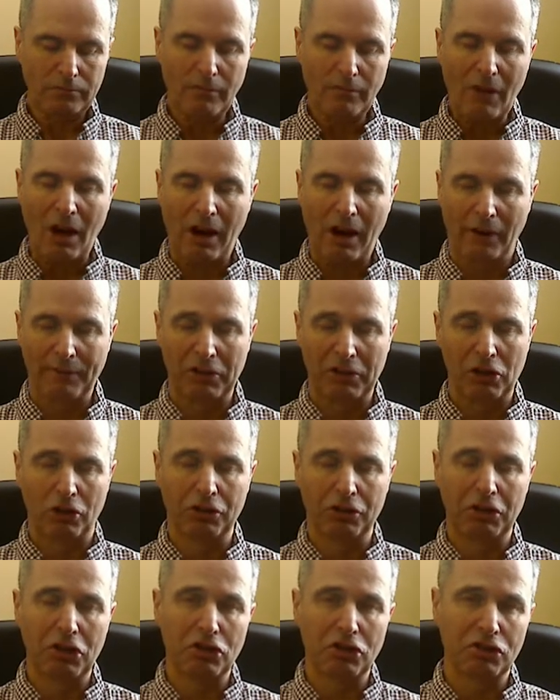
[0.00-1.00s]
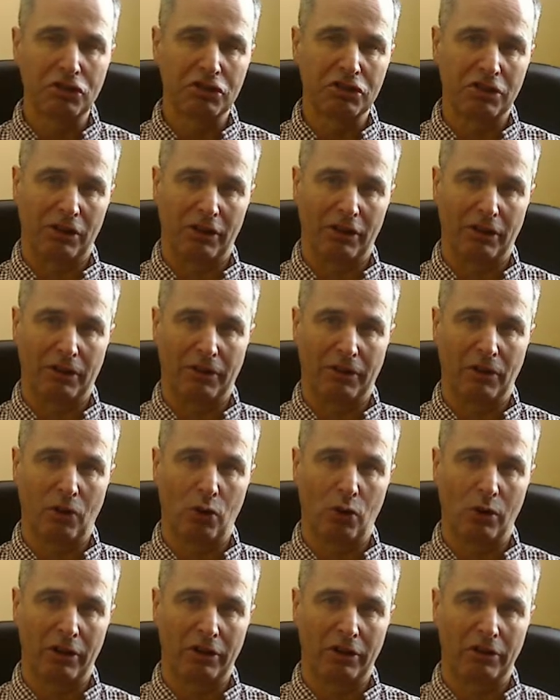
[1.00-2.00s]
I've been known to use
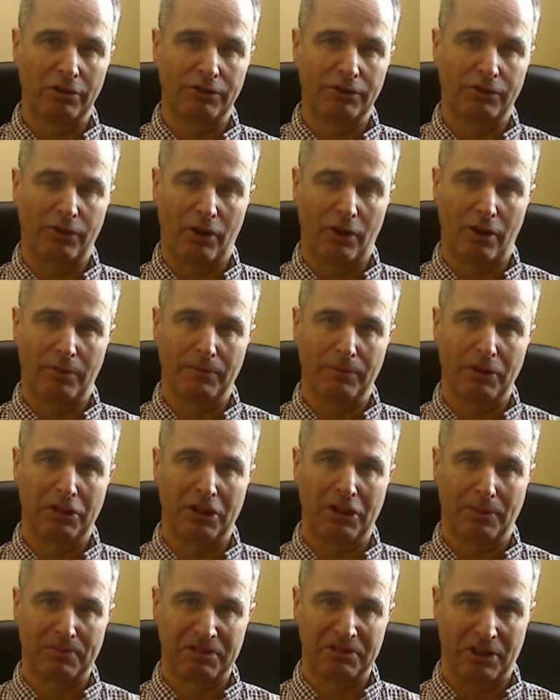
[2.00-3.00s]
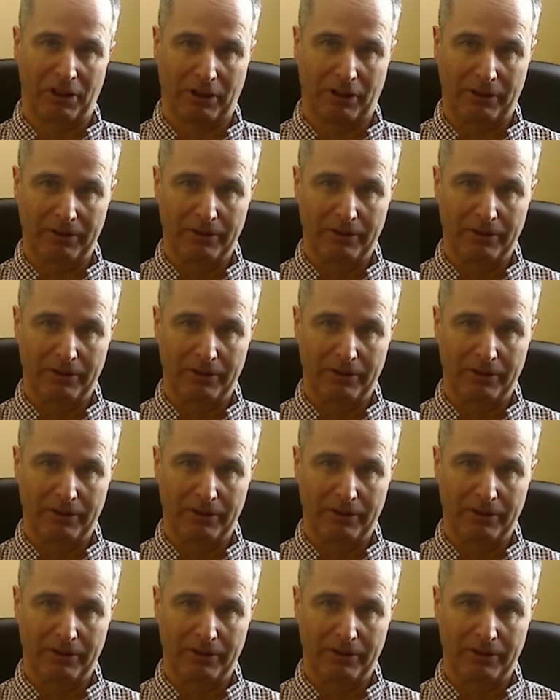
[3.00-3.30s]
oil from the dipstick.